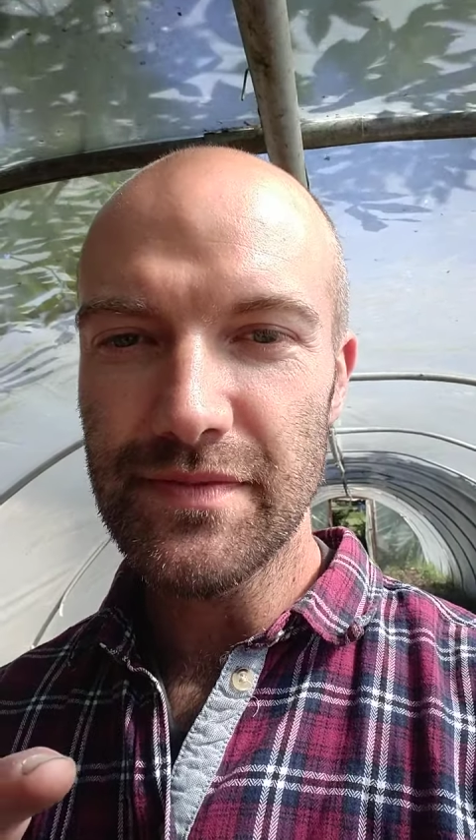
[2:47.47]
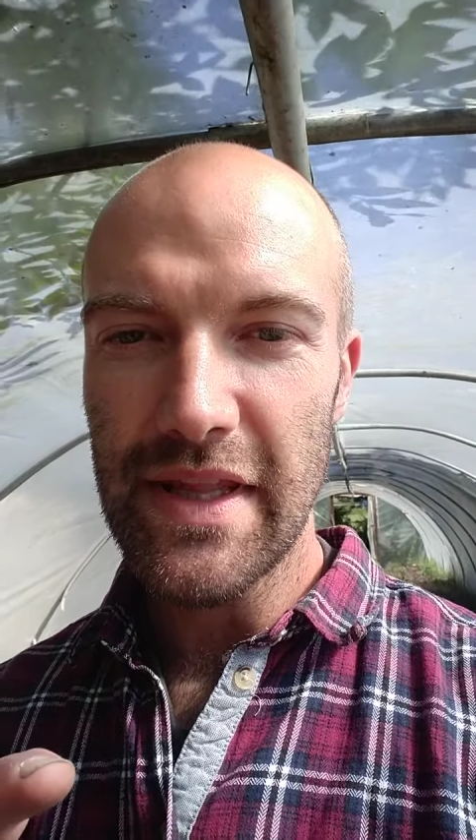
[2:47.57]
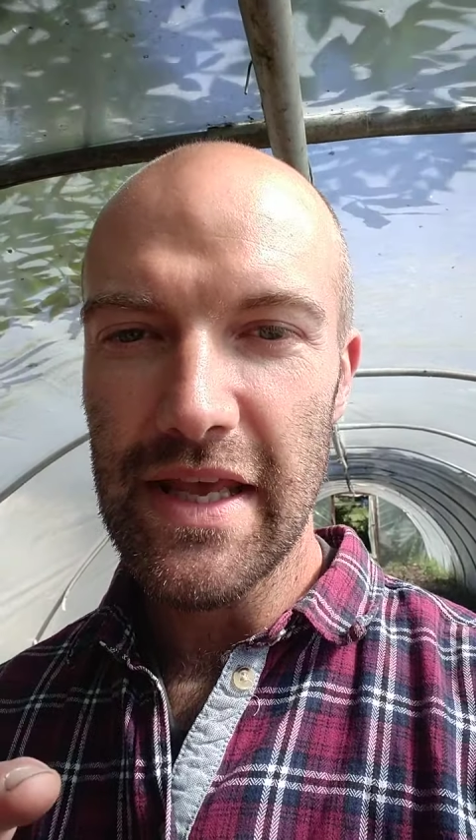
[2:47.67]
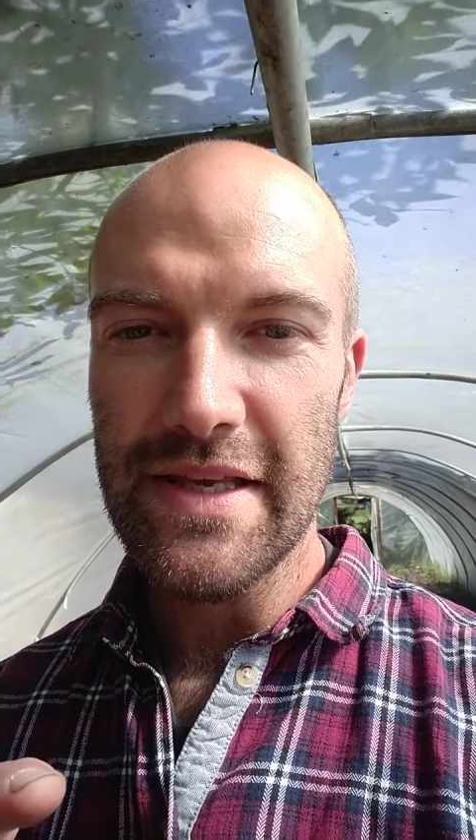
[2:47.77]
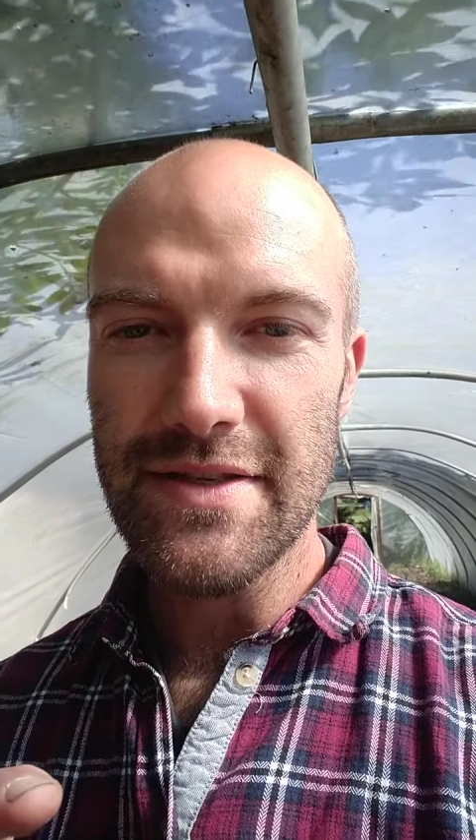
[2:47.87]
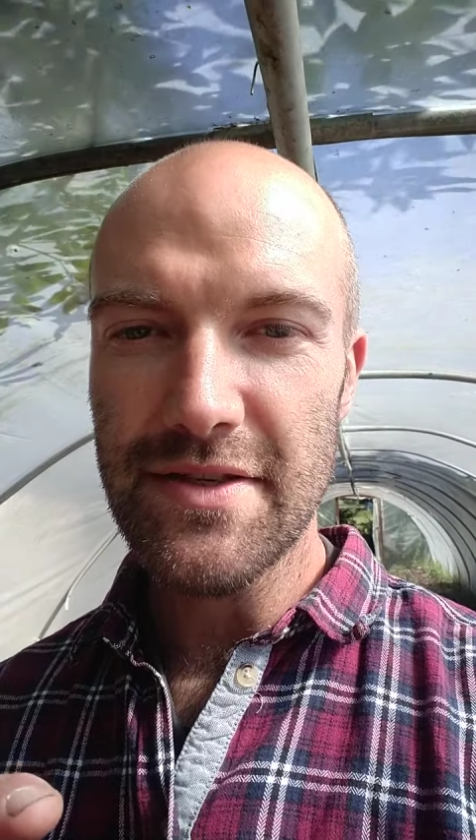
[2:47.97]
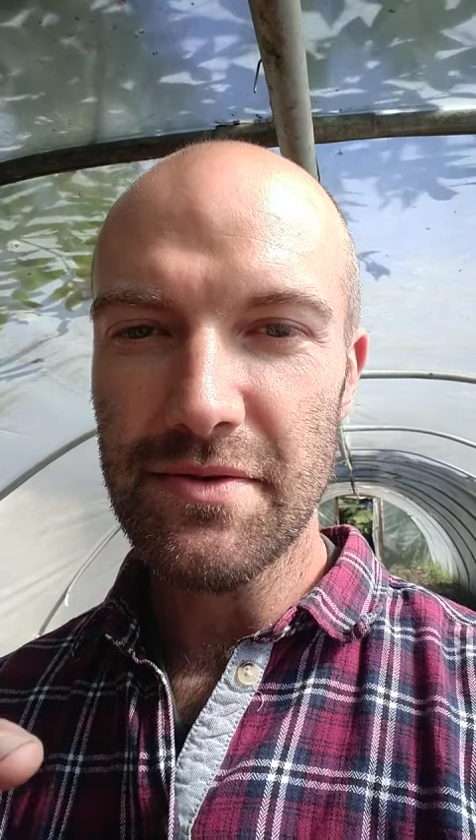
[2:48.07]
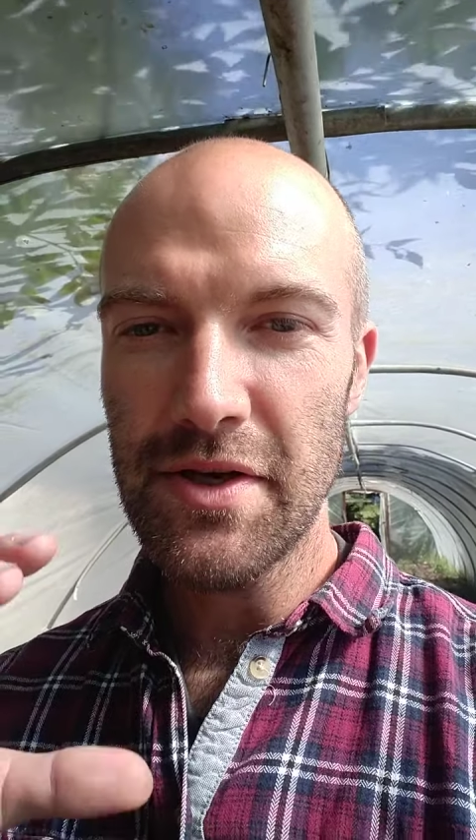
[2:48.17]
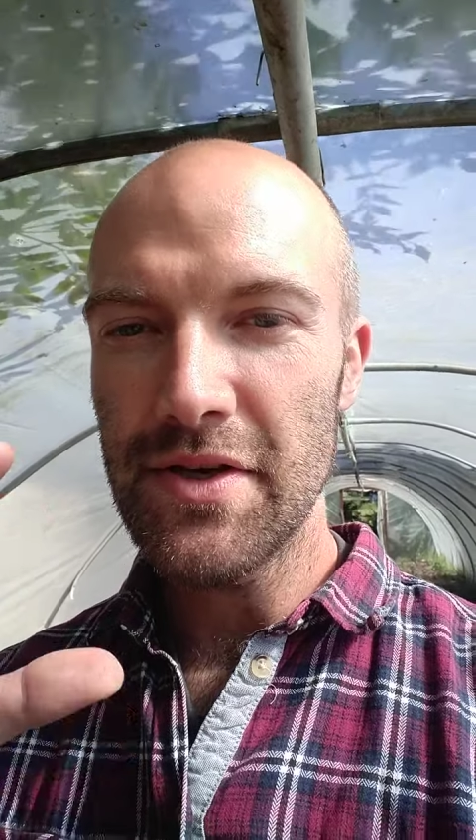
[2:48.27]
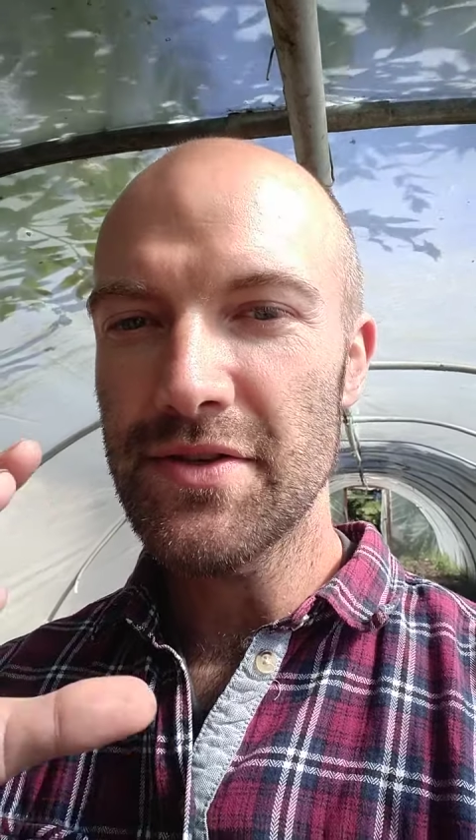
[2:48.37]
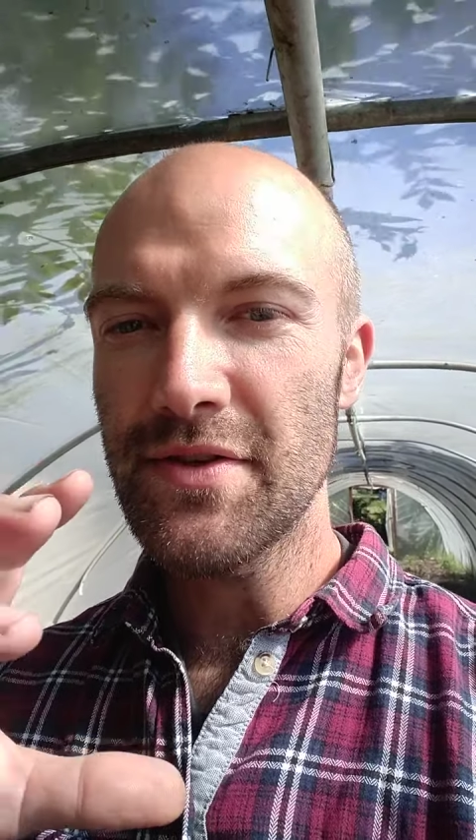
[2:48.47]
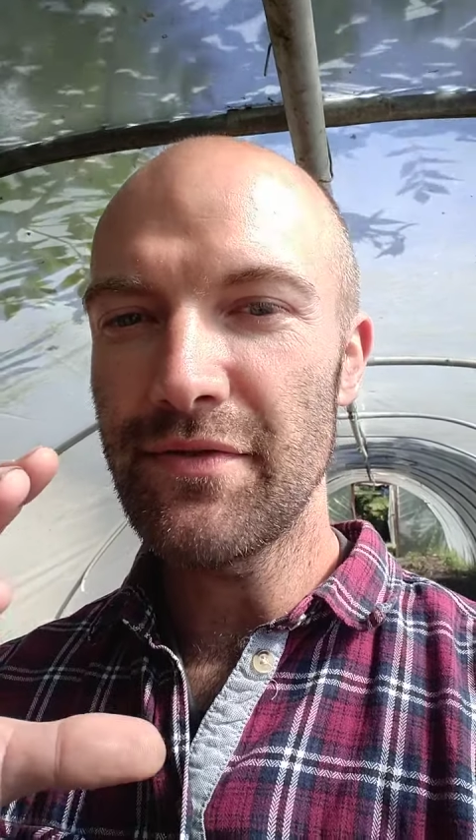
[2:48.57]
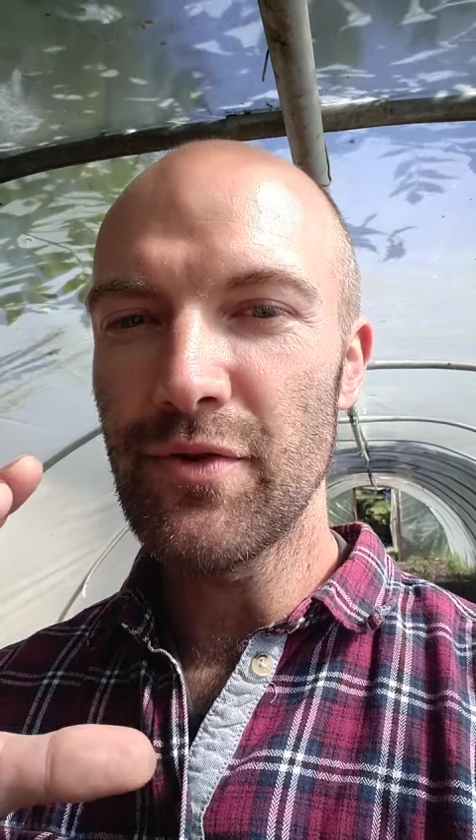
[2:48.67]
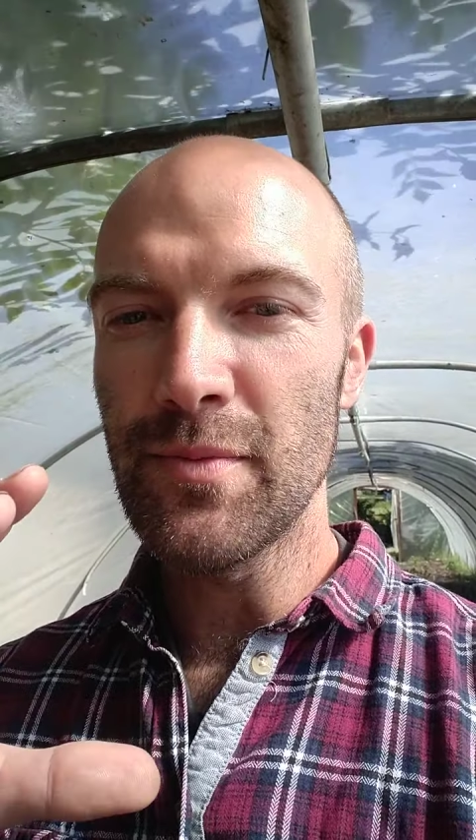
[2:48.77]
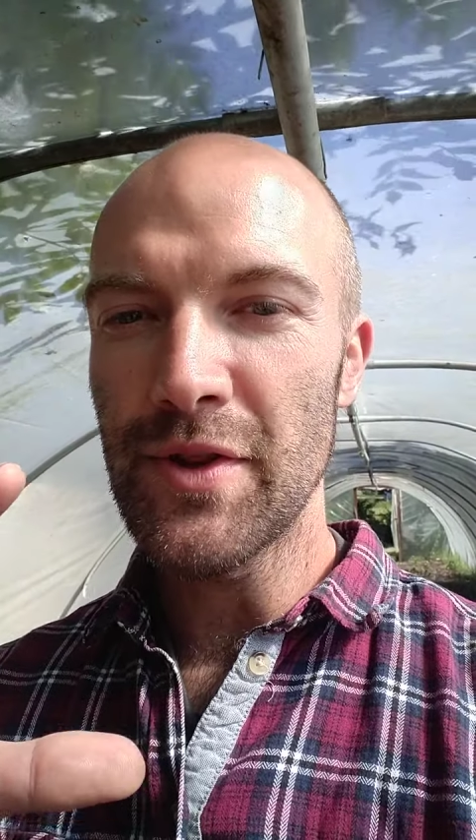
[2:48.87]
There's curds that
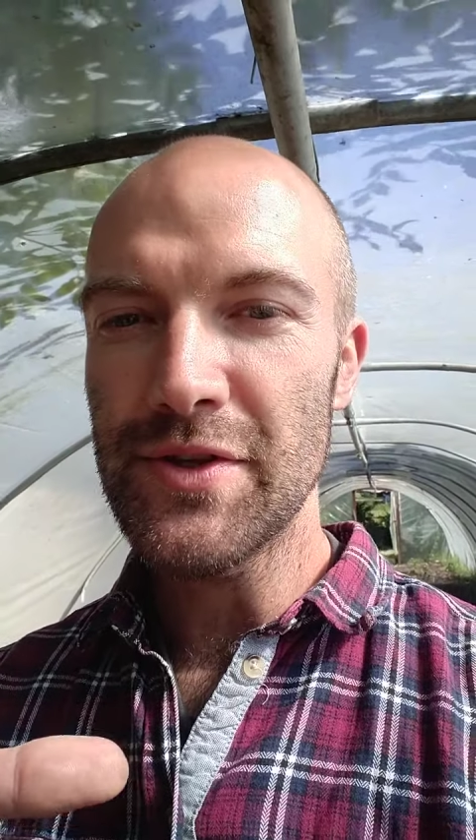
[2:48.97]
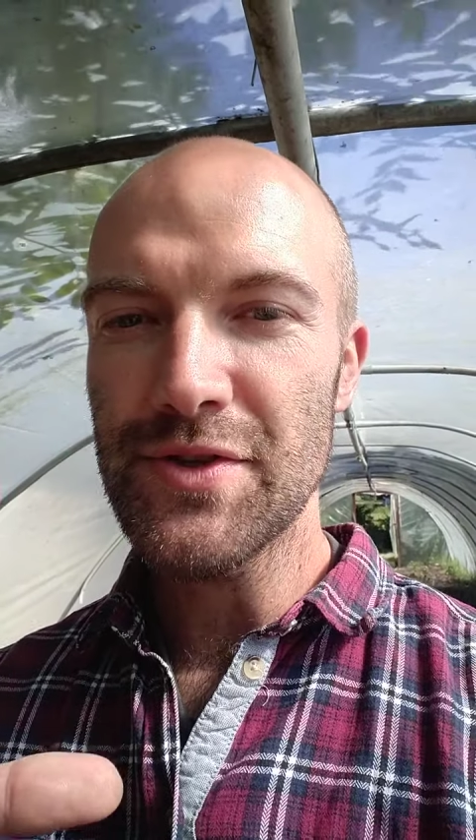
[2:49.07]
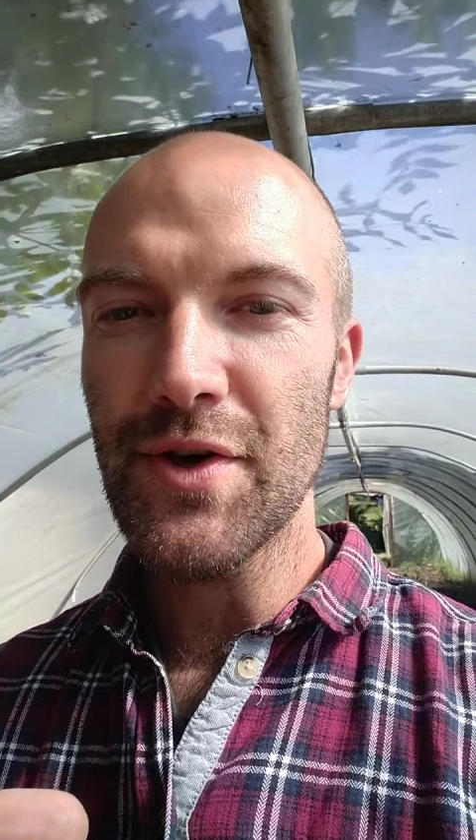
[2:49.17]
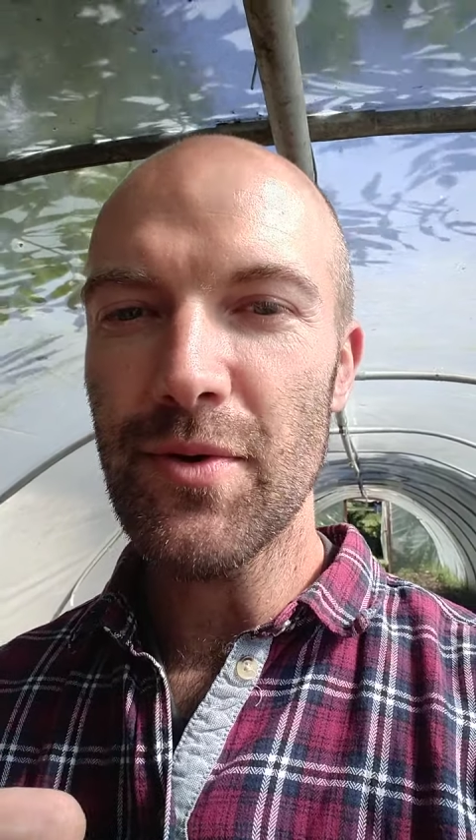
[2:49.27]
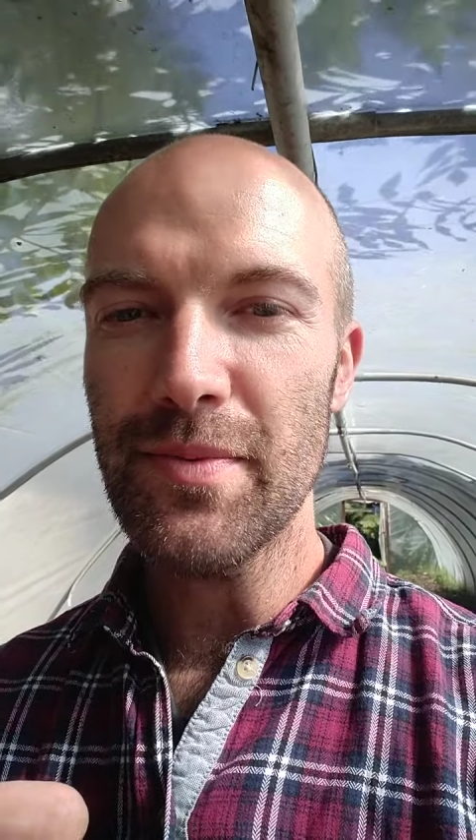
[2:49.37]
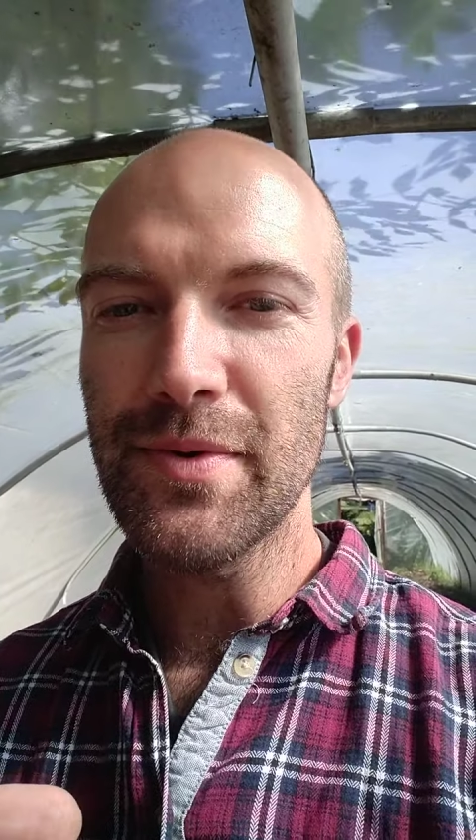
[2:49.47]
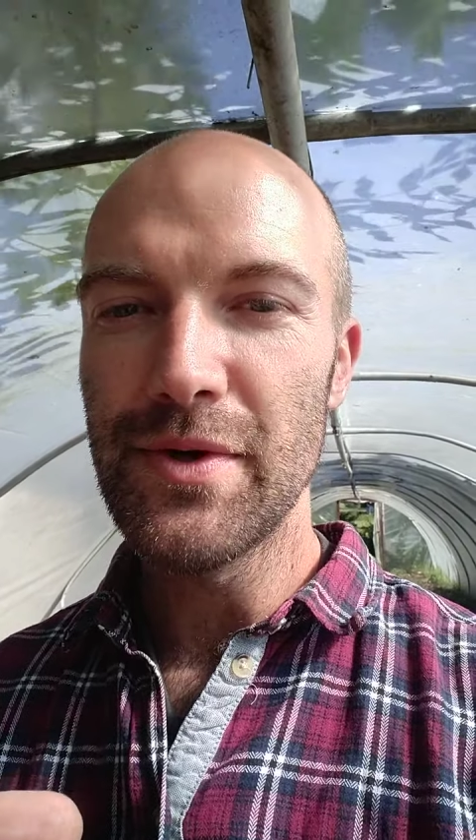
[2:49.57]
form on the top